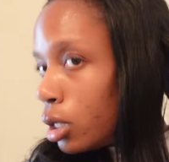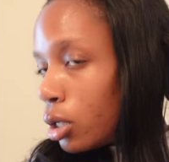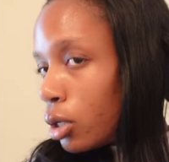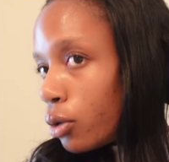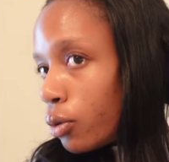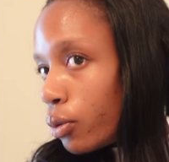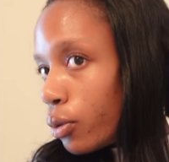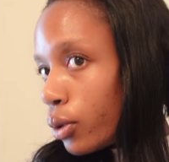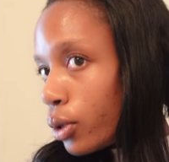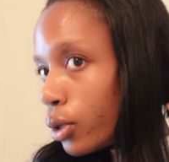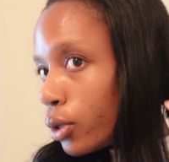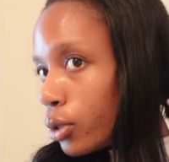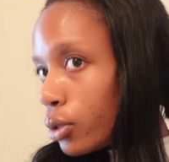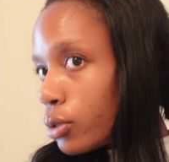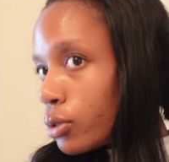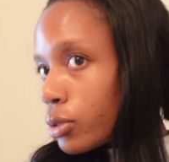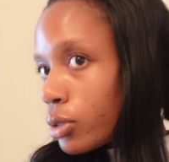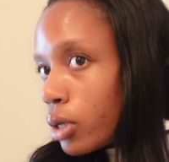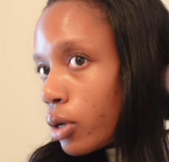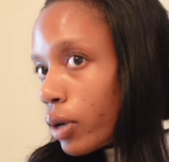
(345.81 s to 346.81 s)

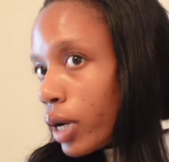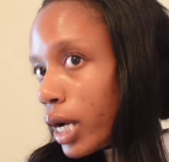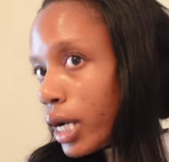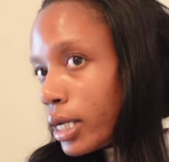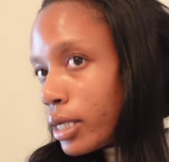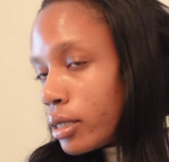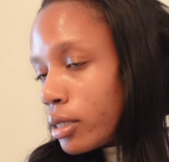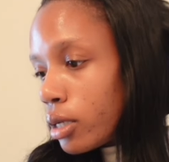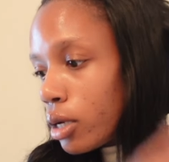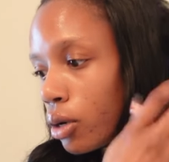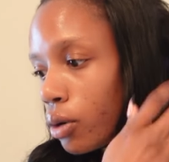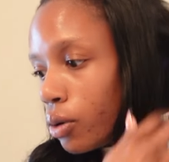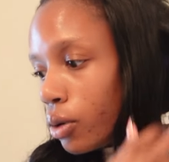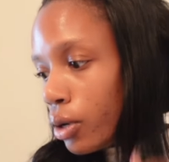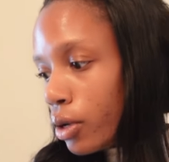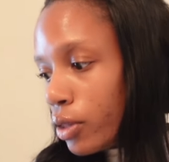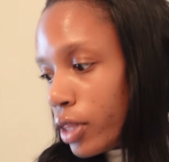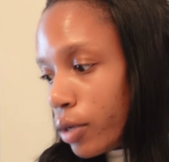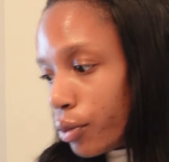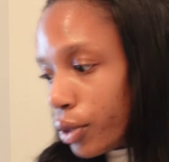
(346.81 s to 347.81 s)
curls. Okay, so
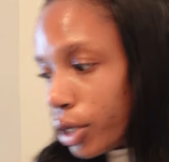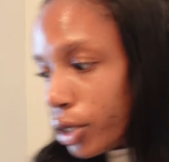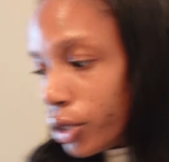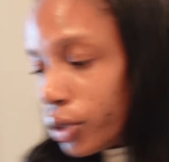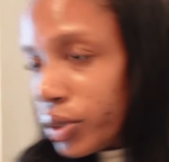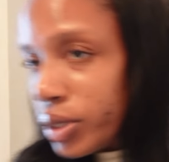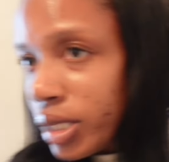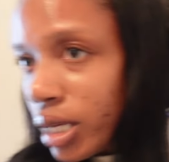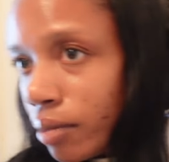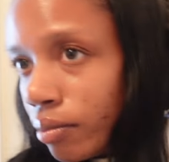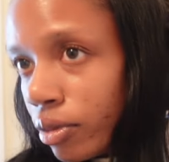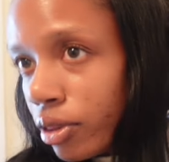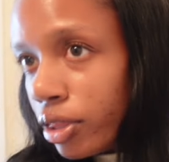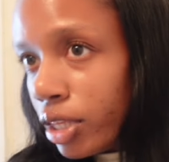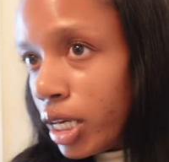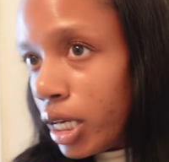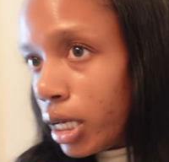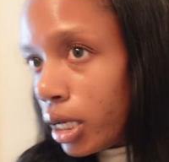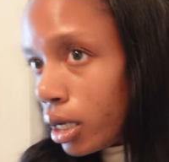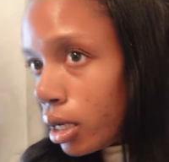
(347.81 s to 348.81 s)
we're gonna do the same
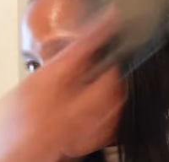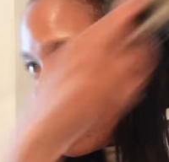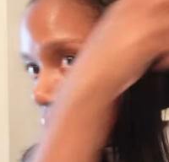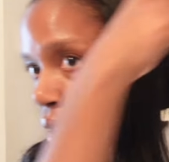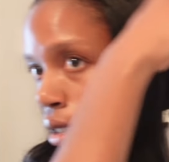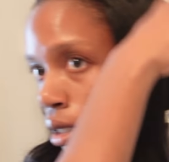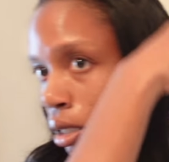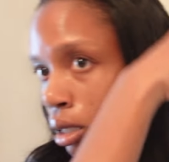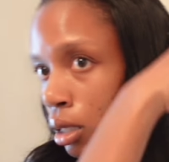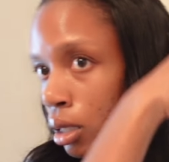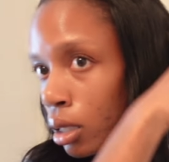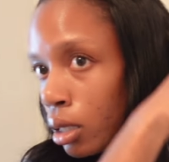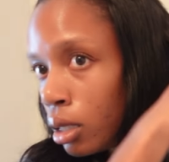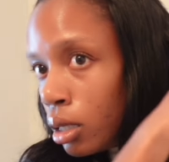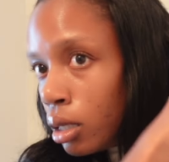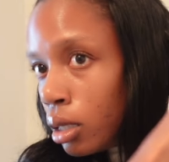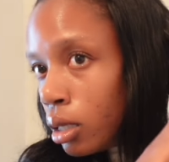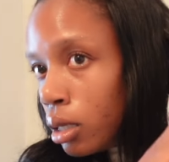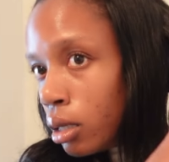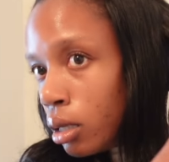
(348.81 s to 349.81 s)
thing
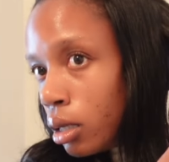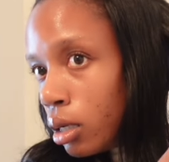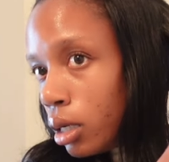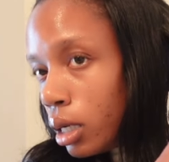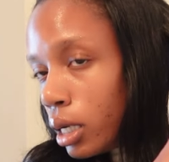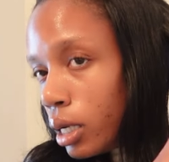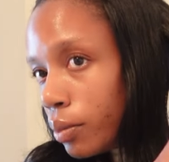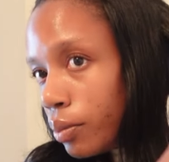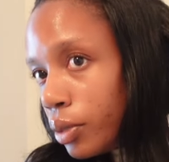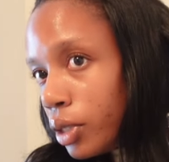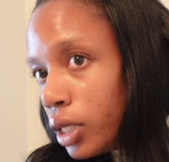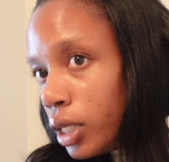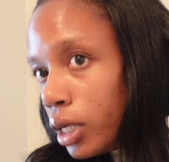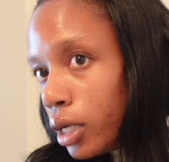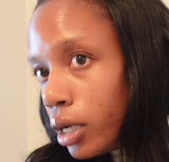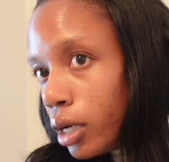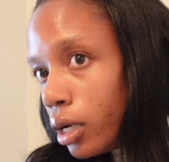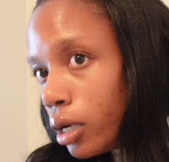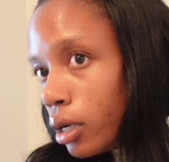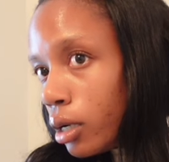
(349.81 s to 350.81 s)
up
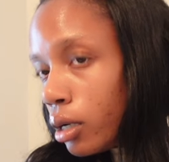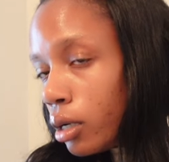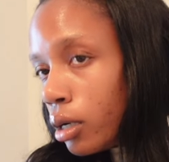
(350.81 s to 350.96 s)
here.